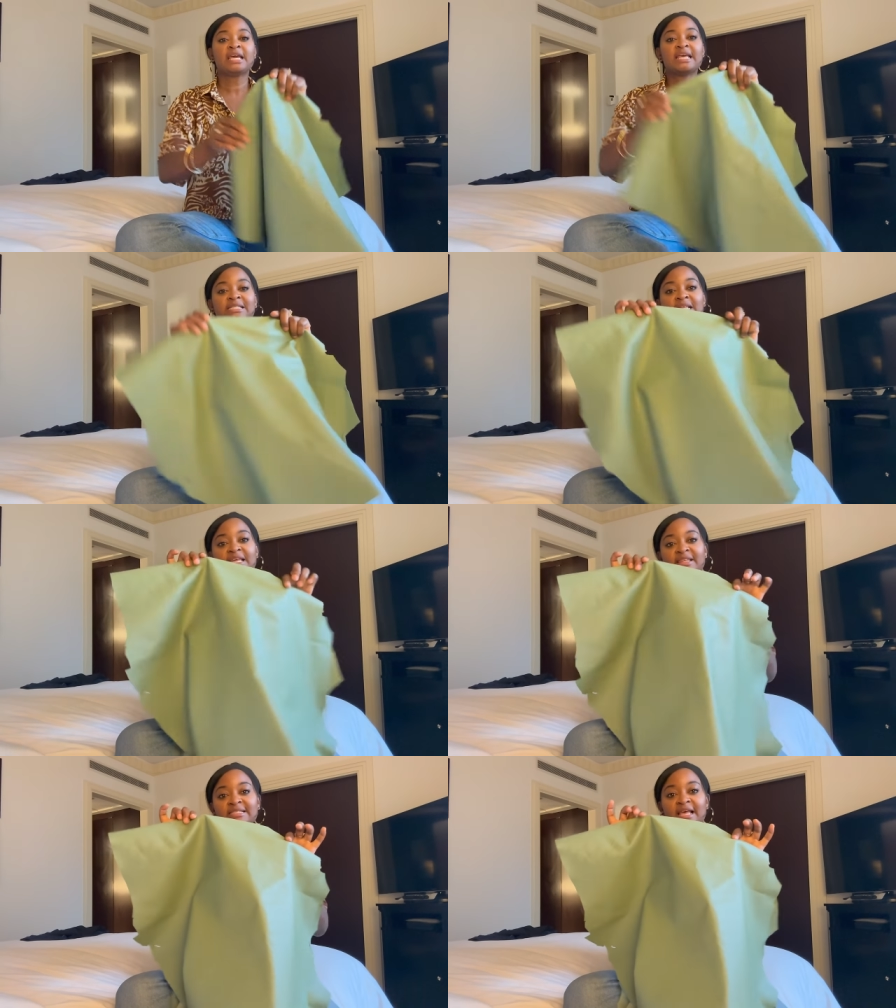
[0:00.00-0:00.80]
It's
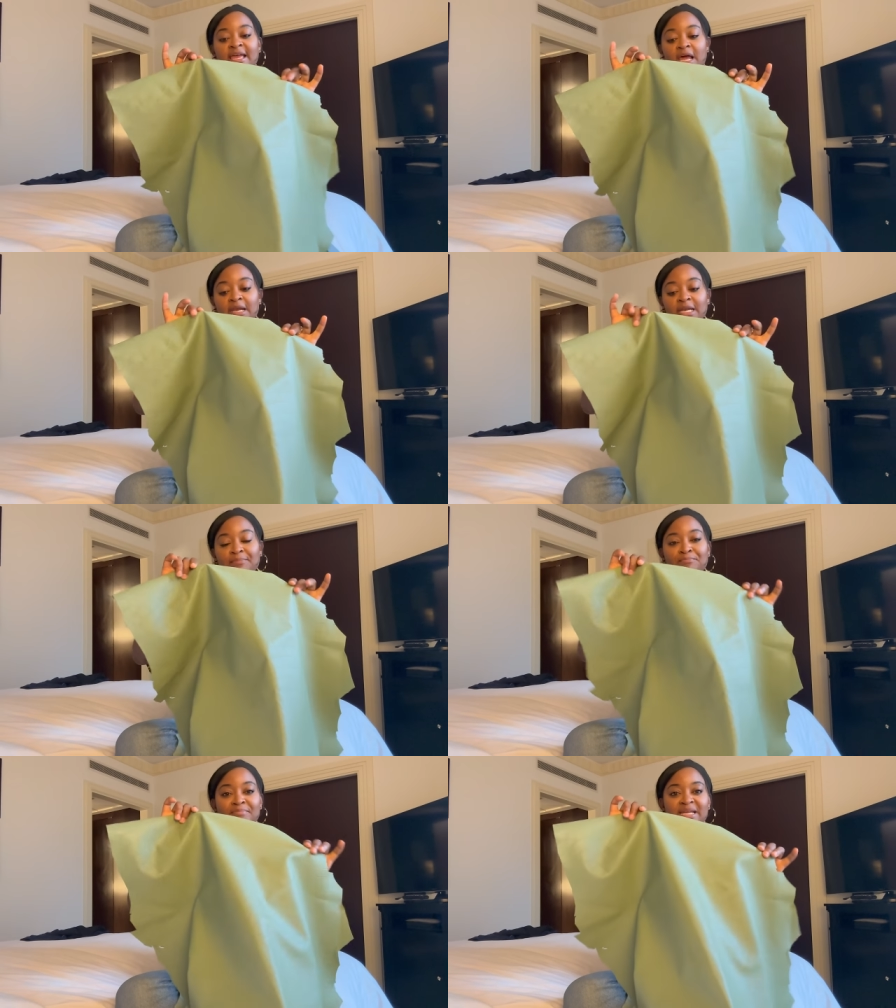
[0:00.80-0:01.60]
like this like
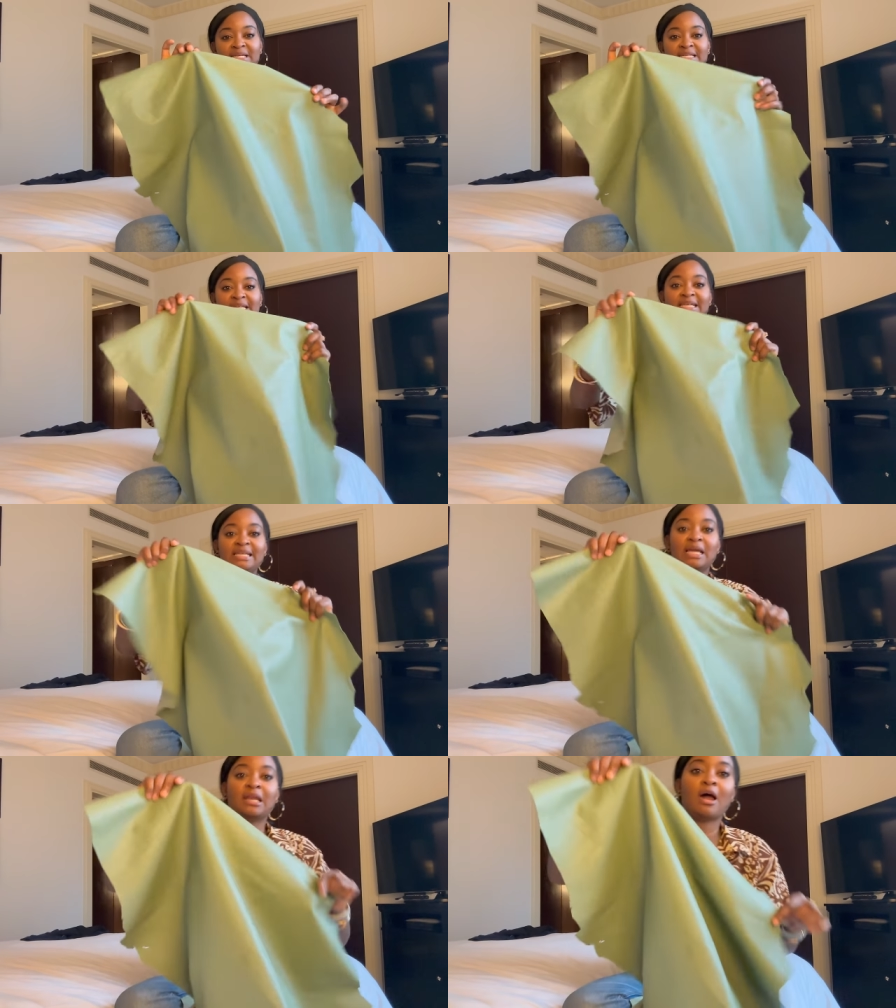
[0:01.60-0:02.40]

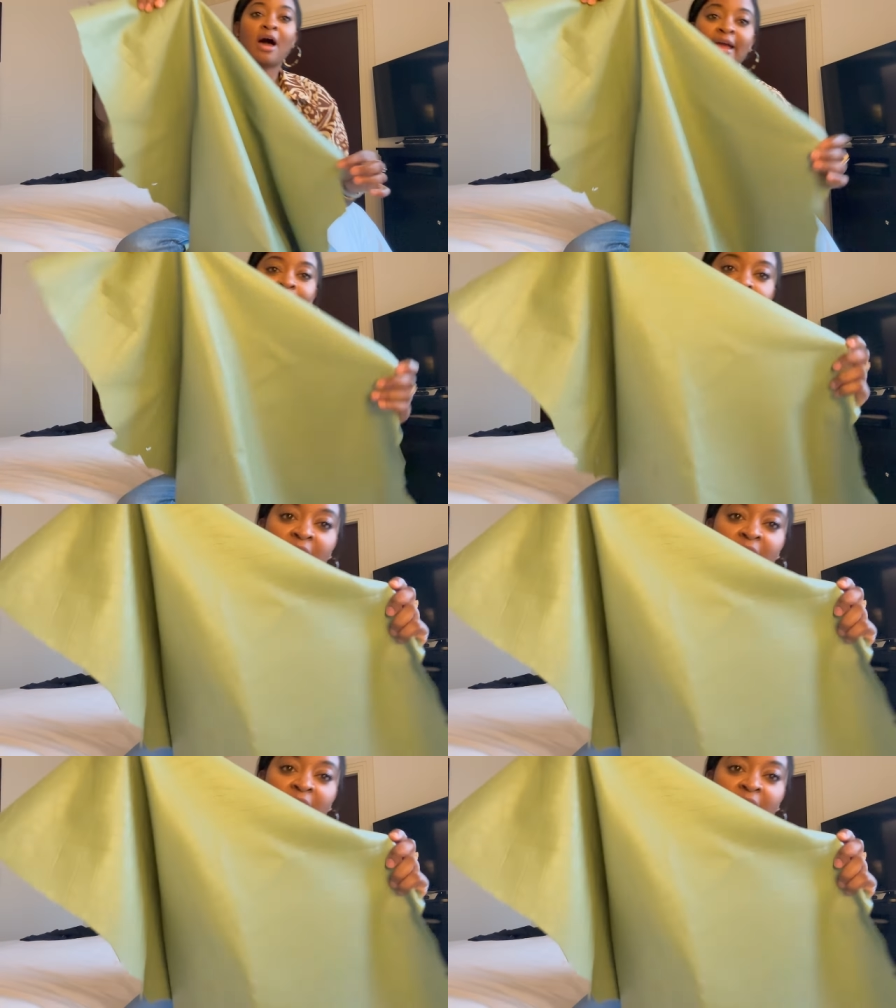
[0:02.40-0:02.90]
minty lime